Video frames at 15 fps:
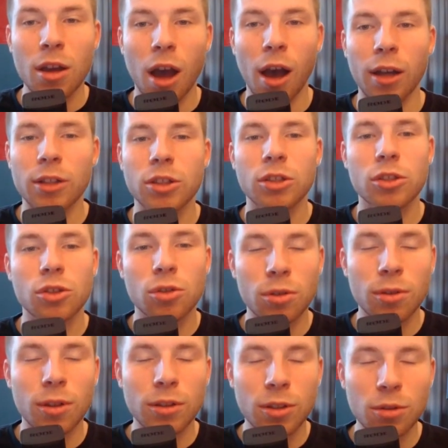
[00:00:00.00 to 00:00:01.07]
Uh,
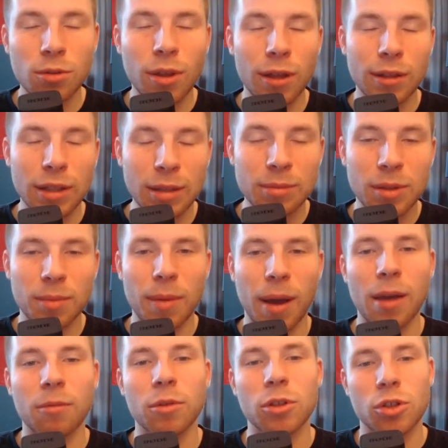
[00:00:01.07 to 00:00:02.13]
the two that leaped to
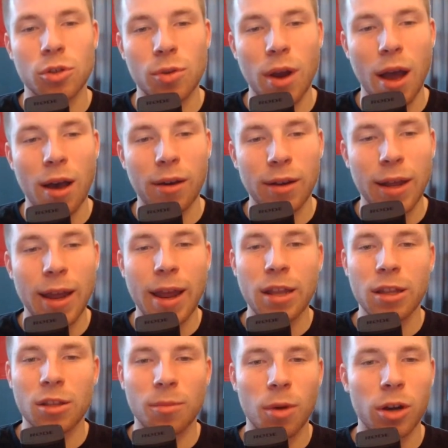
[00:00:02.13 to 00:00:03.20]
mind were Jrue Holiday
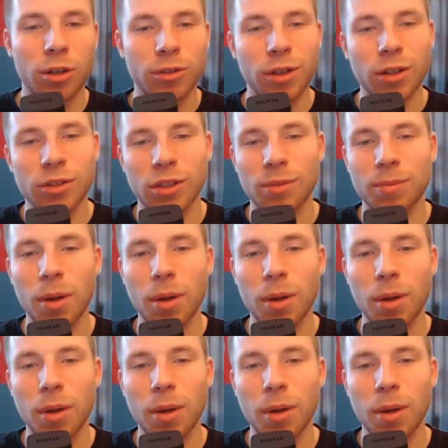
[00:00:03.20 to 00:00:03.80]
and DeMar DeRozan,